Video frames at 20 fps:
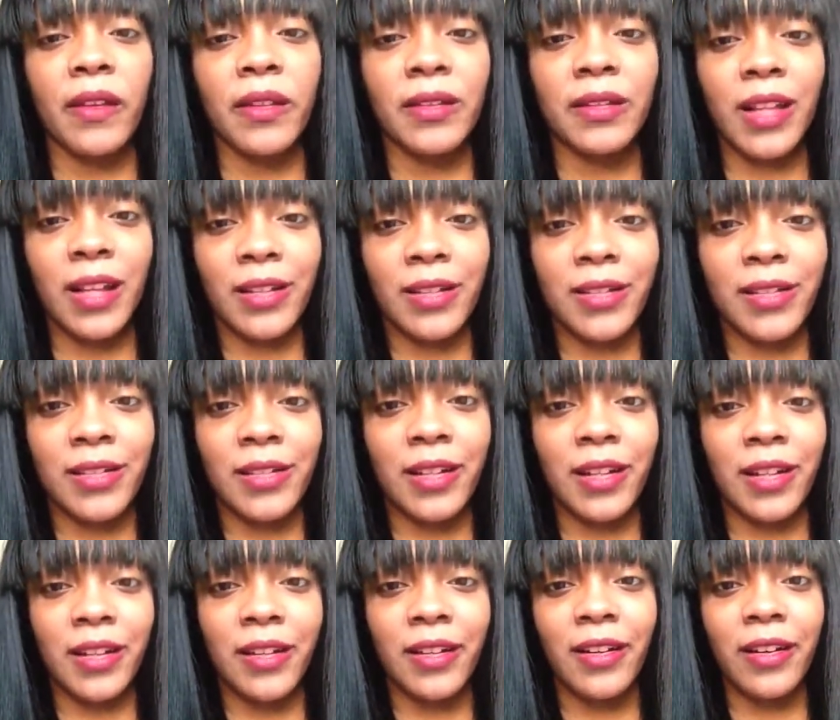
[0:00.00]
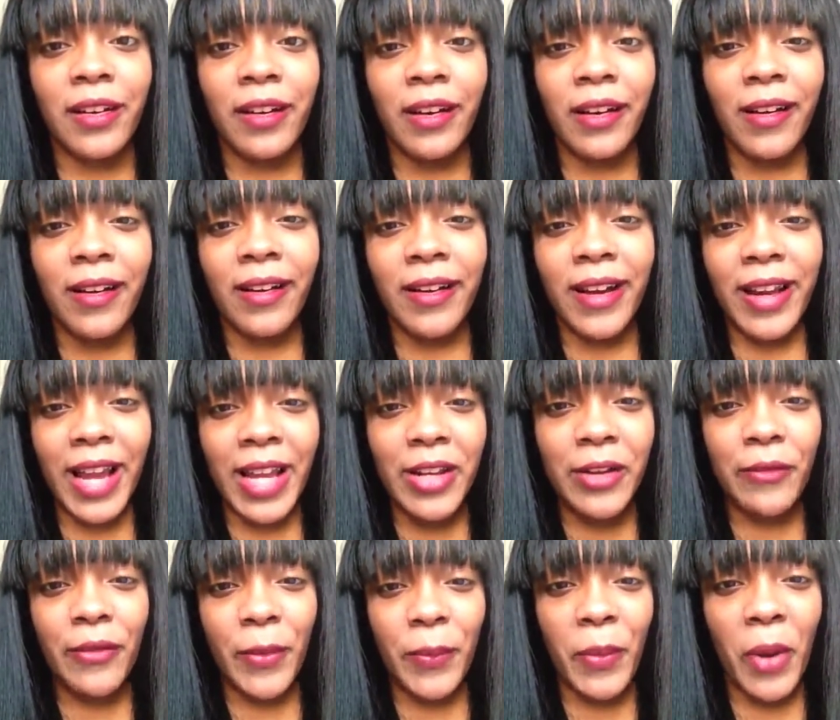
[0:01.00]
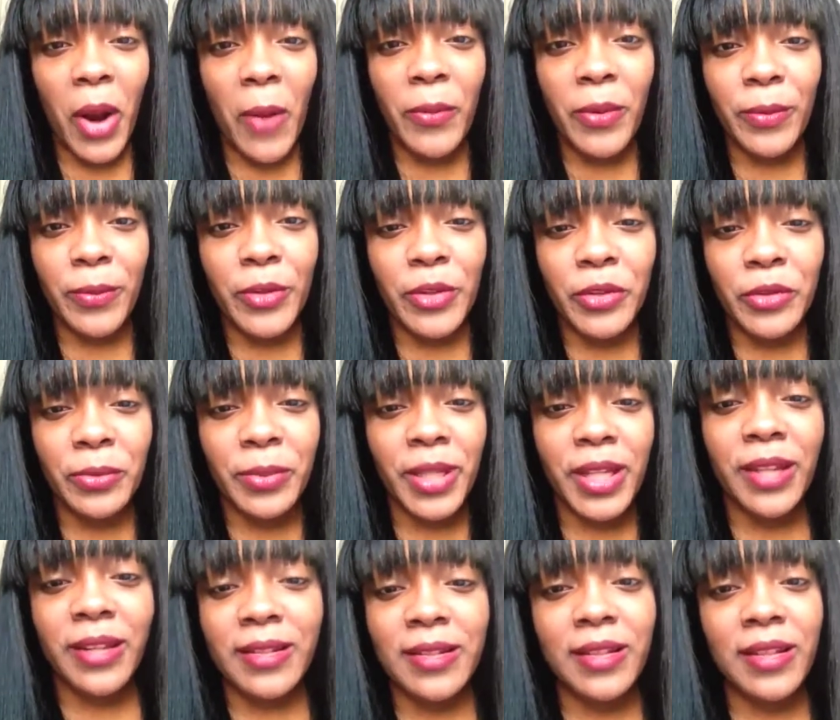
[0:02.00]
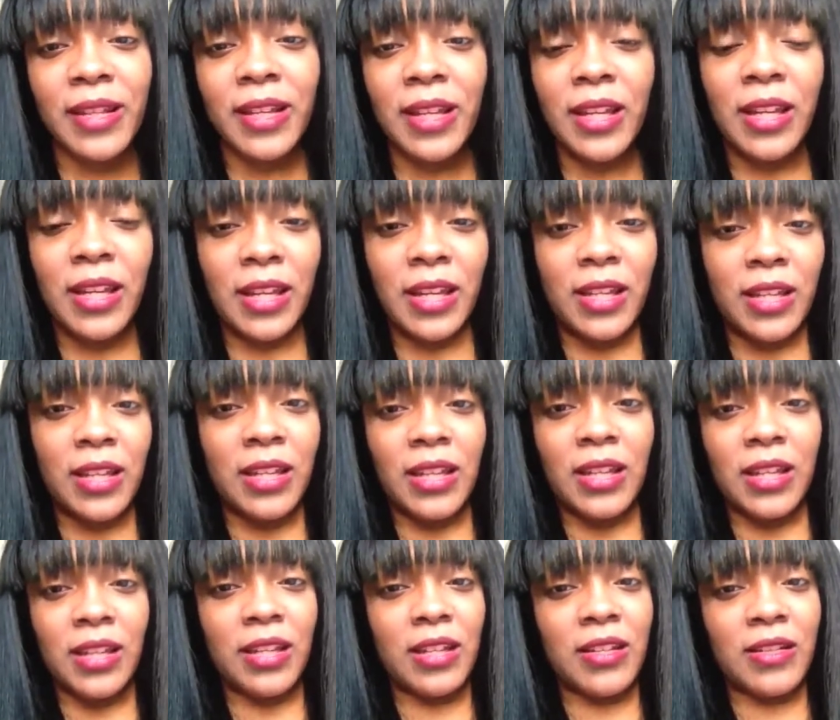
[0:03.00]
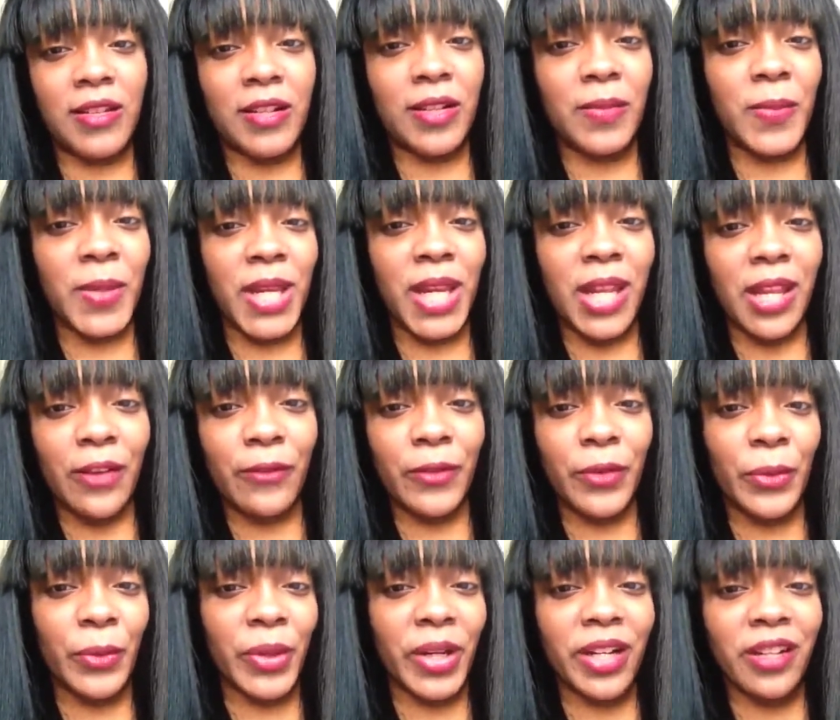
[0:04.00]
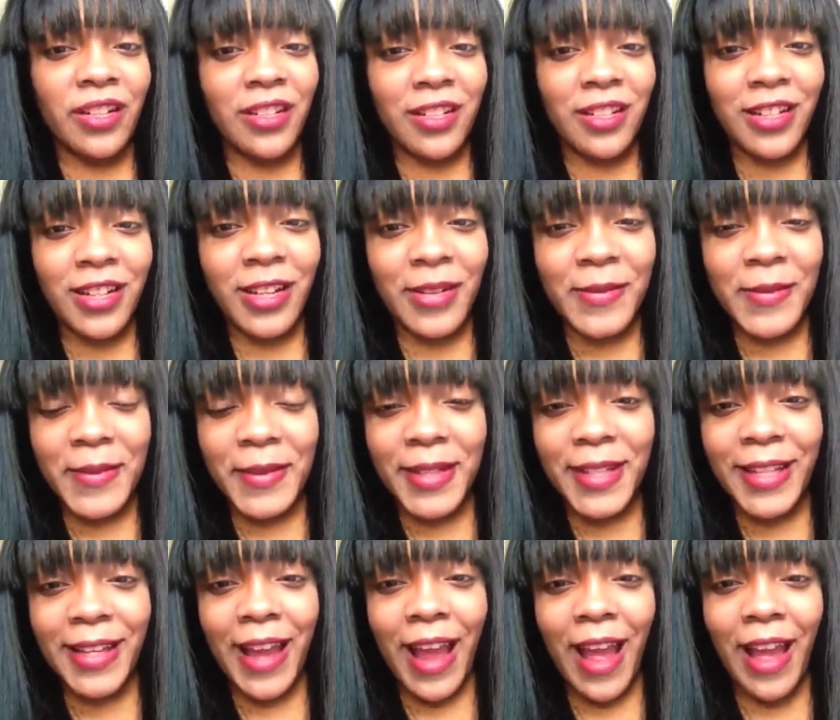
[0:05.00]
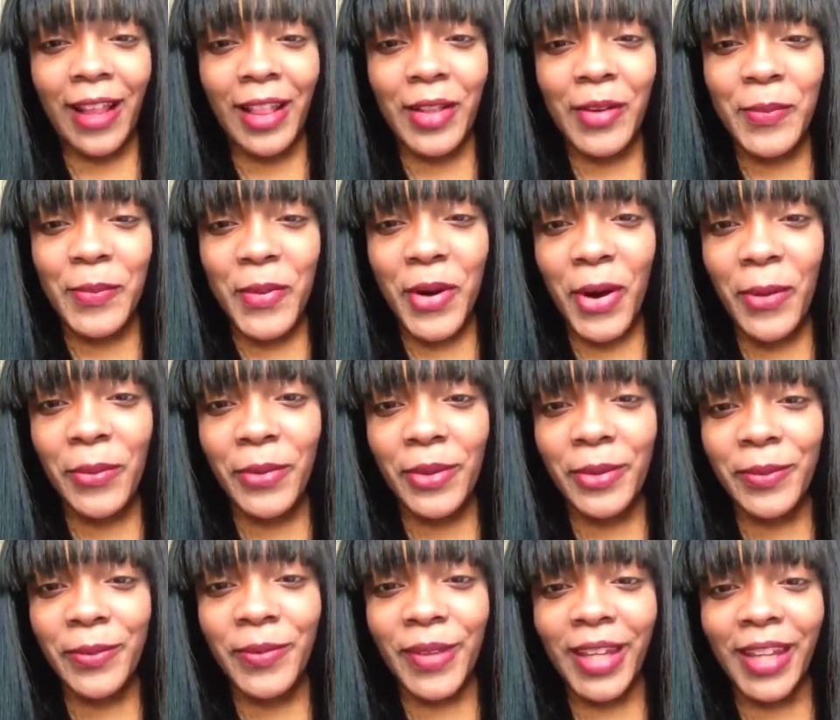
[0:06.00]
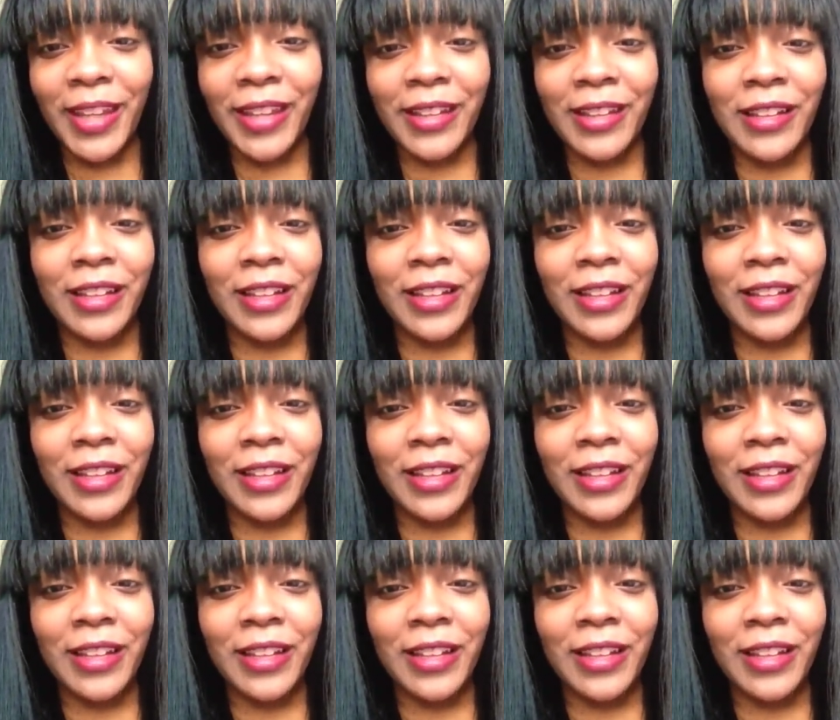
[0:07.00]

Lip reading: That's kind of a problem too, because at the beginning of the relationship, they had no problem in